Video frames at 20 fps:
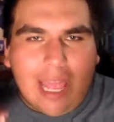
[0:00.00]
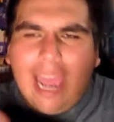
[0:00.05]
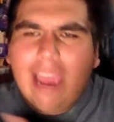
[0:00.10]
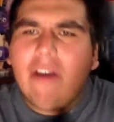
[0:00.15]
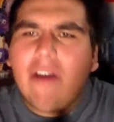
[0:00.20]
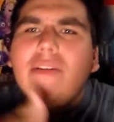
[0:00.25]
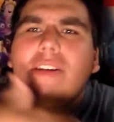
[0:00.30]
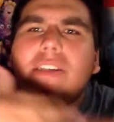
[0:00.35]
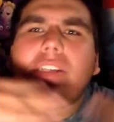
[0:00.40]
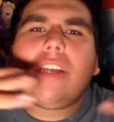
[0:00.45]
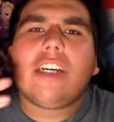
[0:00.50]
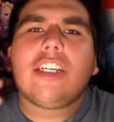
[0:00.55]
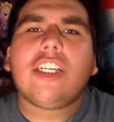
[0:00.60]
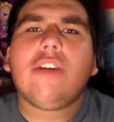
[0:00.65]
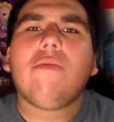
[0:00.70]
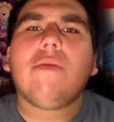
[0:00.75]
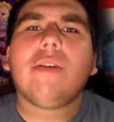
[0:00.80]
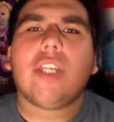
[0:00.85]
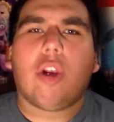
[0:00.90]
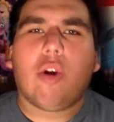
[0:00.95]
I always thought
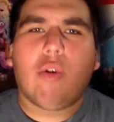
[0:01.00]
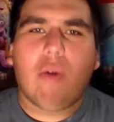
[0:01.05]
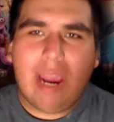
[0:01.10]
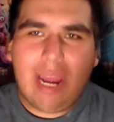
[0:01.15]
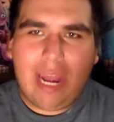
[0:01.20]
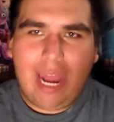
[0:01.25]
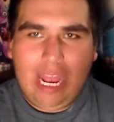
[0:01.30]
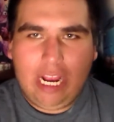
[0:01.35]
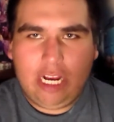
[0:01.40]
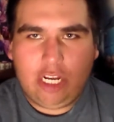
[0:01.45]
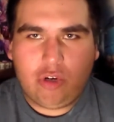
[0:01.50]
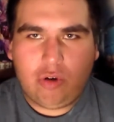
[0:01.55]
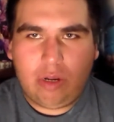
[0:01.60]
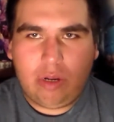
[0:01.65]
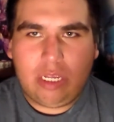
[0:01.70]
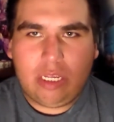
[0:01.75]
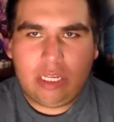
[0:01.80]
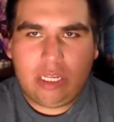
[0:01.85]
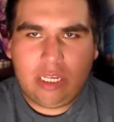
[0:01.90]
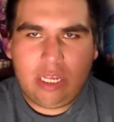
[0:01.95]
she was a great
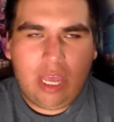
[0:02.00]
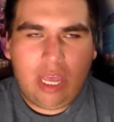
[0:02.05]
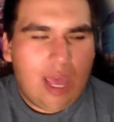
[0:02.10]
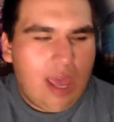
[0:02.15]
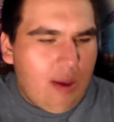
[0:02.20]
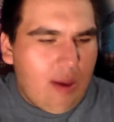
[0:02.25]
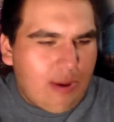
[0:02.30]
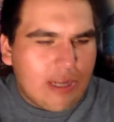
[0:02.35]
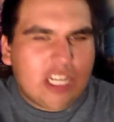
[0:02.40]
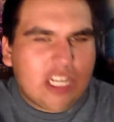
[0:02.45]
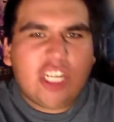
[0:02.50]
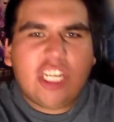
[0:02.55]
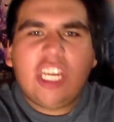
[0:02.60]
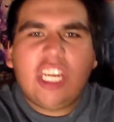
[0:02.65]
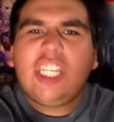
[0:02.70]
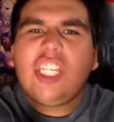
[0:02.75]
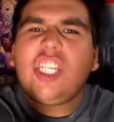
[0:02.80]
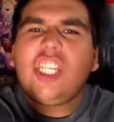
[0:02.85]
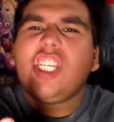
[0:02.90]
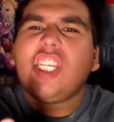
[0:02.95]
actress, but
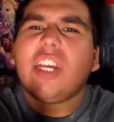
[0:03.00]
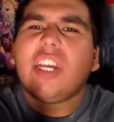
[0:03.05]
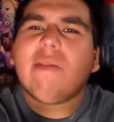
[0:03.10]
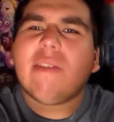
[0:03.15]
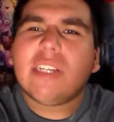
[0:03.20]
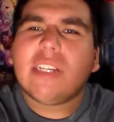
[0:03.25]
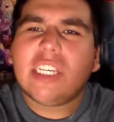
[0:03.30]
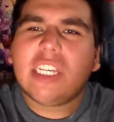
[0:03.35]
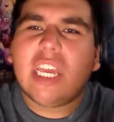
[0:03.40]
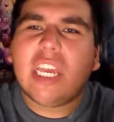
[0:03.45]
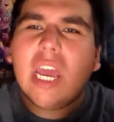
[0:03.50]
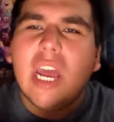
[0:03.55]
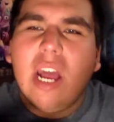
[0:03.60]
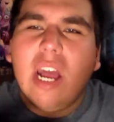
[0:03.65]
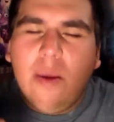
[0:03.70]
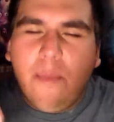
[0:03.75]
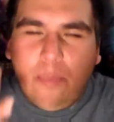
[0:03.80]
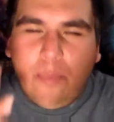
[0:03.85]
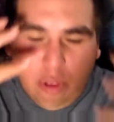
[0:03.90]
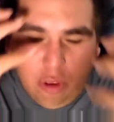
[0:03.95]
she seriously
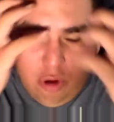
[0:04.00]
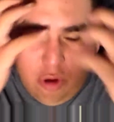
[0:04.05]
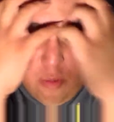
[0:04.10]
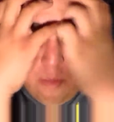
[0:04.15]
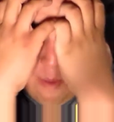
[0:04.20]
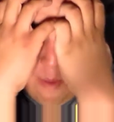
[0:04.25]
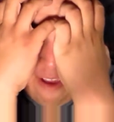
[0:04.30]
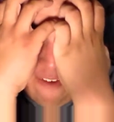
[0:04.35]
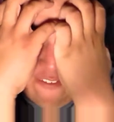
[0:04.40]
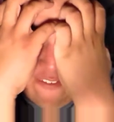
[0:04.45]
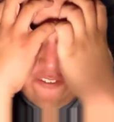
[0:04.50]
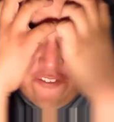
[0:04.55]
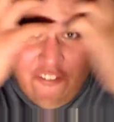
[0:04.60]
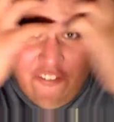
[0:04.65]
blew my